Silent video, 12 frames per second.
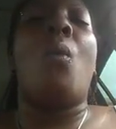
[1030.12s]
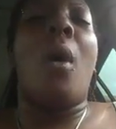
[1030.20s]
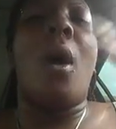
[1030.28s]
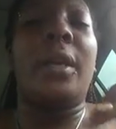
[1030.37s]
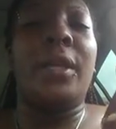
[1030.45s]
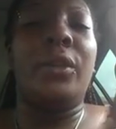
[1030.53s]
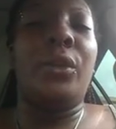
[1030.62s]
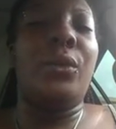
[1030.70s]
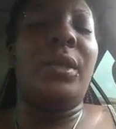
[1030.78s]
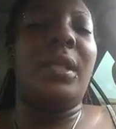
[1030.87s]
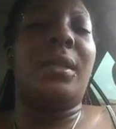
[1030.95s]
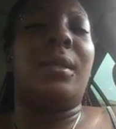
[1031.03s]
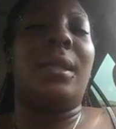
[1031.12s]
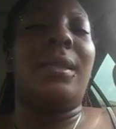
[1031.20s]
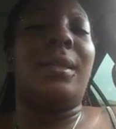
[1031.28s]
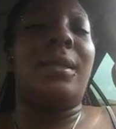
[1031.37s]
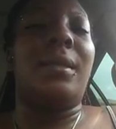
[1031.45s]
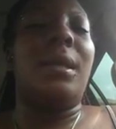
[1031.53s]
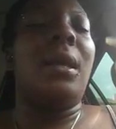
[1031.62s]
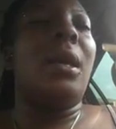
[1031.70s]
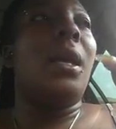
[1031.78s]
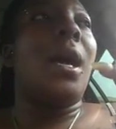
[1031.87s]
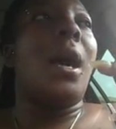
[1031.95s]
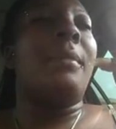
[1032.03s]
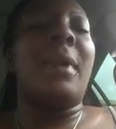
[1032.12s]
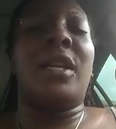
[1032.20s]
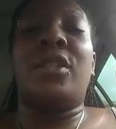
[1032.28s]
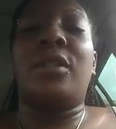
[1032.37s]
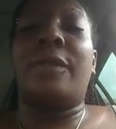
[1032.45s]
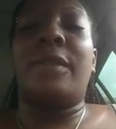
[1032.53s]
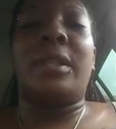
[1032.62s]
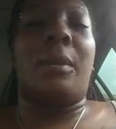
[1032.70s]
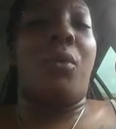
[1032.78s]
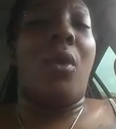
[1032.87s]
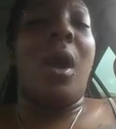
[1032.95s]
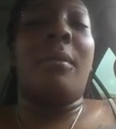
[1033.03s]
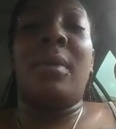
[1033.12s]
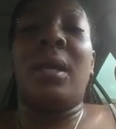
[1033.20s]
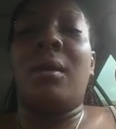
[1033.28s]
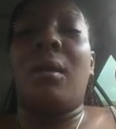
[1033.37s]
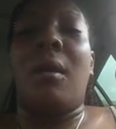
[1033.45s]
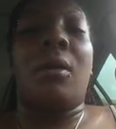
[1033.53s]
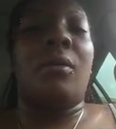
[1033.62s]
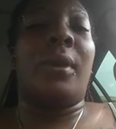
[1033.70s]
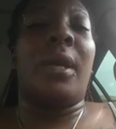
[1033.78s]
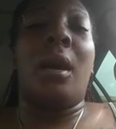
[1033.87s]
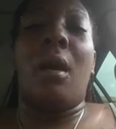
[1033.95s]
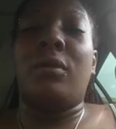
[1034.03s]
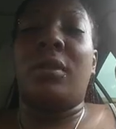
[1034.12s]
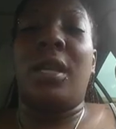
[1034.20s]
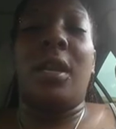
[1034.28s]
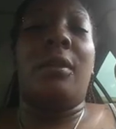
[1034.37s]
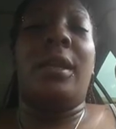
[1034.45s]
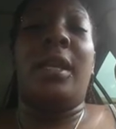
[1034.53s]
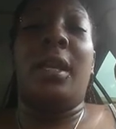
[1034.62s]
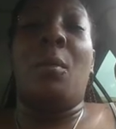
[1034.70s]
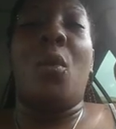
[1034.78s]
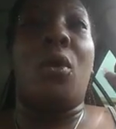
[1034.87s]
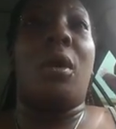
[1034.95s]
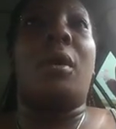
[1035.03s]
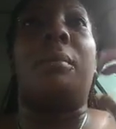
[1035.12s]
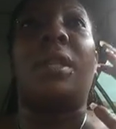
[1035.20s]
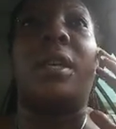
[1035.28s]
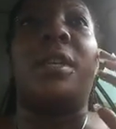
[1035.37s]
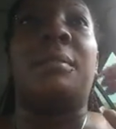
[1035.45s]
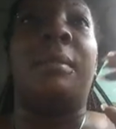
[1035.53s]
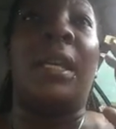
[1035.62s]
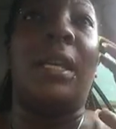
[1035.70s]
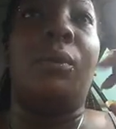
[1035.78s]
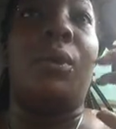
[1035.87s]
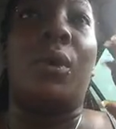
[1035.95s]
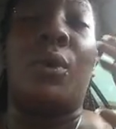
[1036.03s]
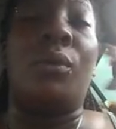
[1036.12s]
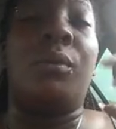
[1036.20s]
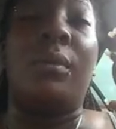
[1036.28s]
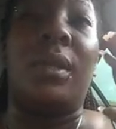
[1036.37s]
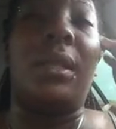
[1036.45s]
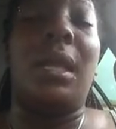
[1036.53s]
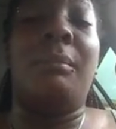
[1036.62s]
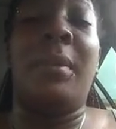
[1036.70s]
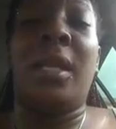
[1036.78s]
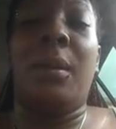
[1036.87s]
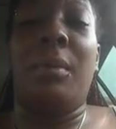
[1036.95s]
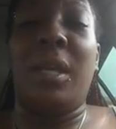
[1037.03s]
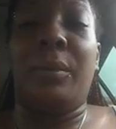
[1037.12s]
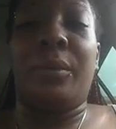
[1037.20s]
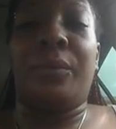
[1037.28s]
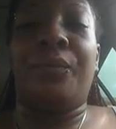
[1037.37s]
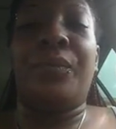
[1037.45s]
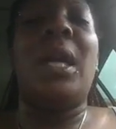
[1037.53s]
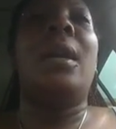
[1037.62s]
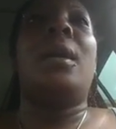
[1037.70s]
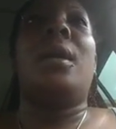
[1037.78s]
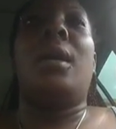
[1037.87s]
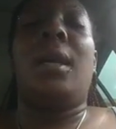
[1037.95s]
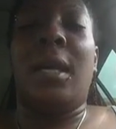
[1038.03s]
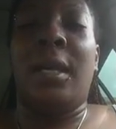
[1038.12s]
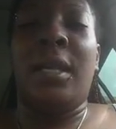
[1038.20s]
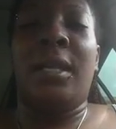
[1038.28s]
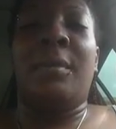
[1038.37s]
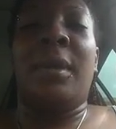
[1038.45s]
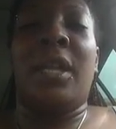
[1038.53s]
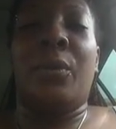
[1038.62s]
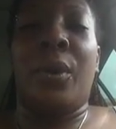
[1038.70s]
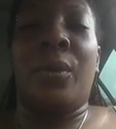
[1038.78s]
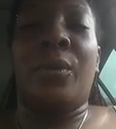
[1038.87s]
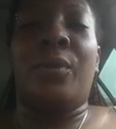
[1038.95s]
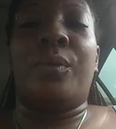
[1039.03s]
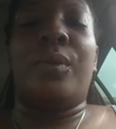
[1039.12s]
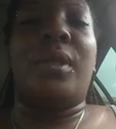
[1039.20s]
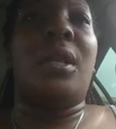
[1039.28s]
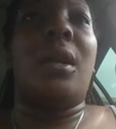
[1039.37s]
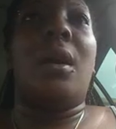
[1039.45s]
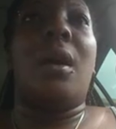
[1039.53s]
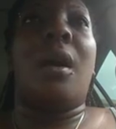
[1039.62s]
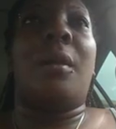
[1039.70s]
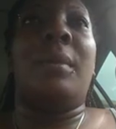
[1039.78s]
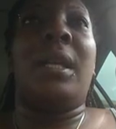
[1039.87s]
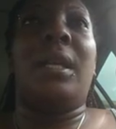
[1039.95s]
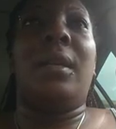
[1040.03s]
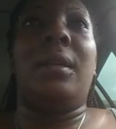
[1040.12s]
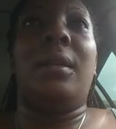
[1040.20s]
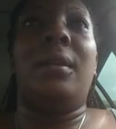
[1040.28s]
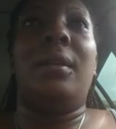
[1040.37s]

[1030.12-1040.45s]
walking through this, I'm not sure if it's an apartment or a grand hotel anymore, but there's many rooms, many people. In these many rooms are many